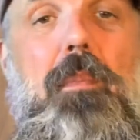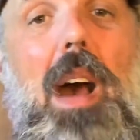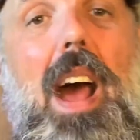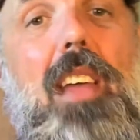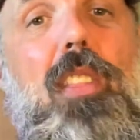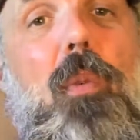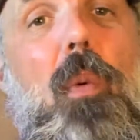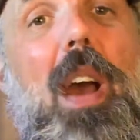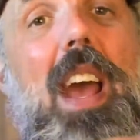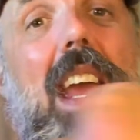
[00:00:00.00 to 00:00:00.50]

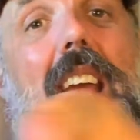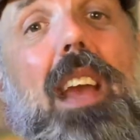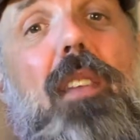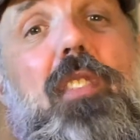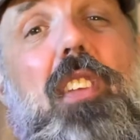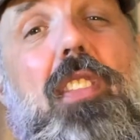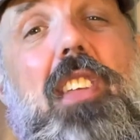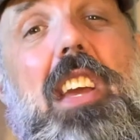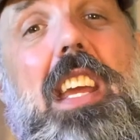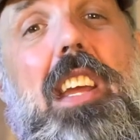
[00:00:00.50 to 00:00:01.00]
By the way,
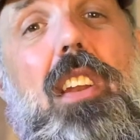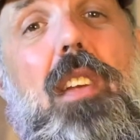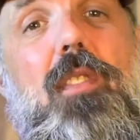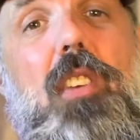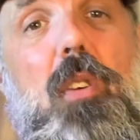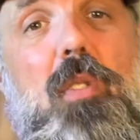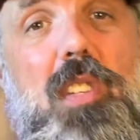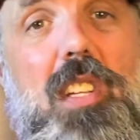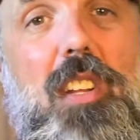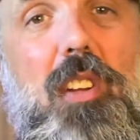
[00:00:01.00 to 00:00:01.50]
if you're thinking of
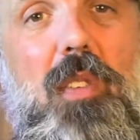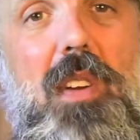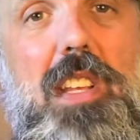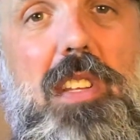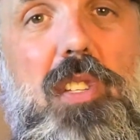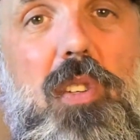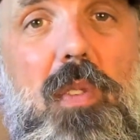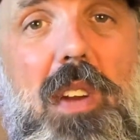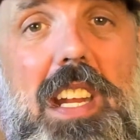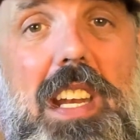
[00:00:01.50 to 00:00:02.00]
using a
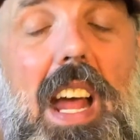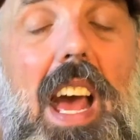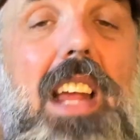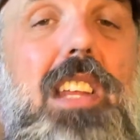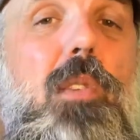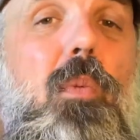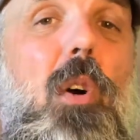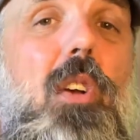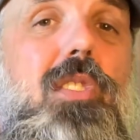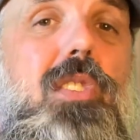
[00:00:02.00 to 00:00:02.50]
green screen
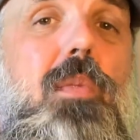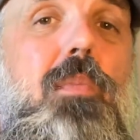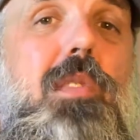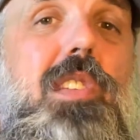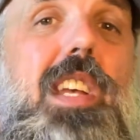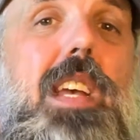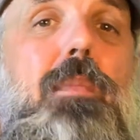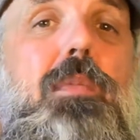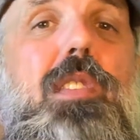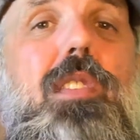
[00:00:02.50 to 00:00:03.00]
and you want some
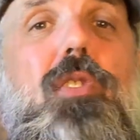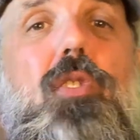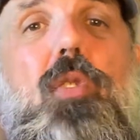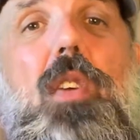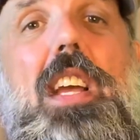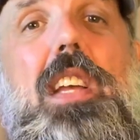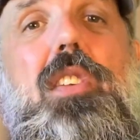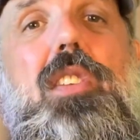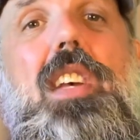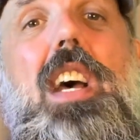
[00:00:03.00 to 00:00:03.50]
tips and
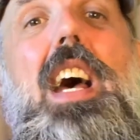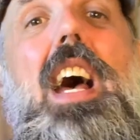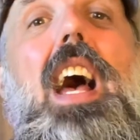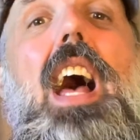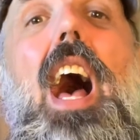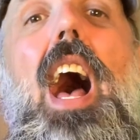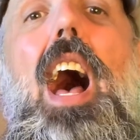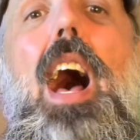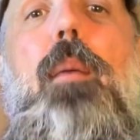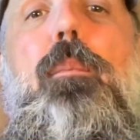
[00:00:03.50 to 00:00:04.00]
tricks,
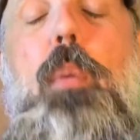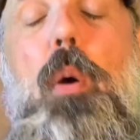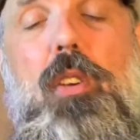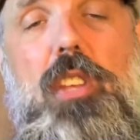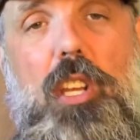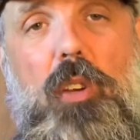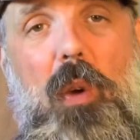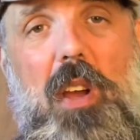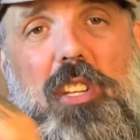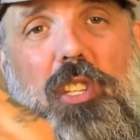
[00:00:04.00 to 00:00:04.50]
uh,
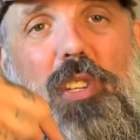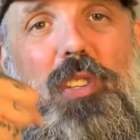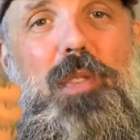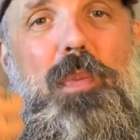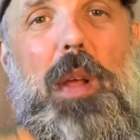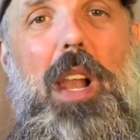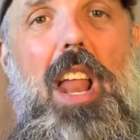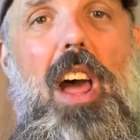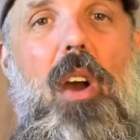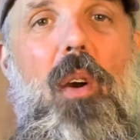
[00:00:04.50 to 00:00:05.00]
put your questions
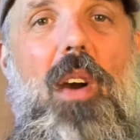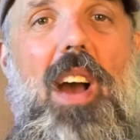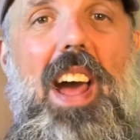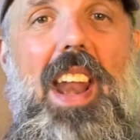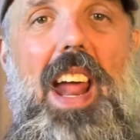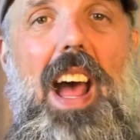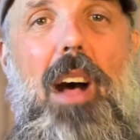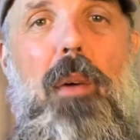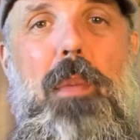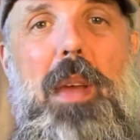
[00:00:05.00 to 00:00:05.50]
below
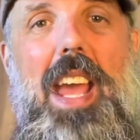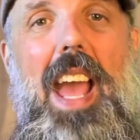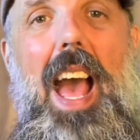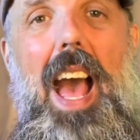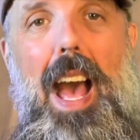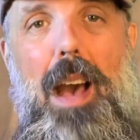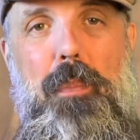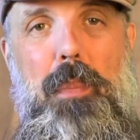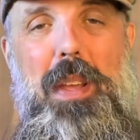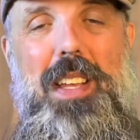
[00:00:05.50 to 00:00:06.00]
and I'll be
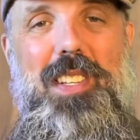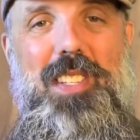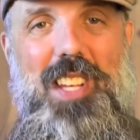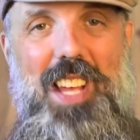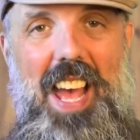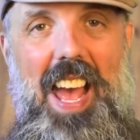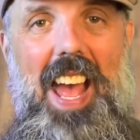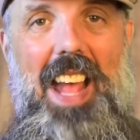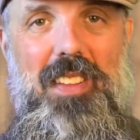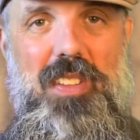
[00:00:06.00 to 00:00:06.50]
happy
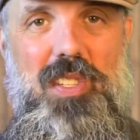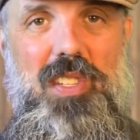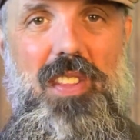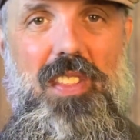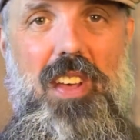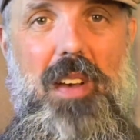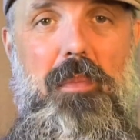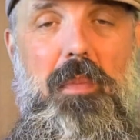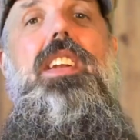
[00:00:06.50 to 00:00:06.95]
to answer answer them.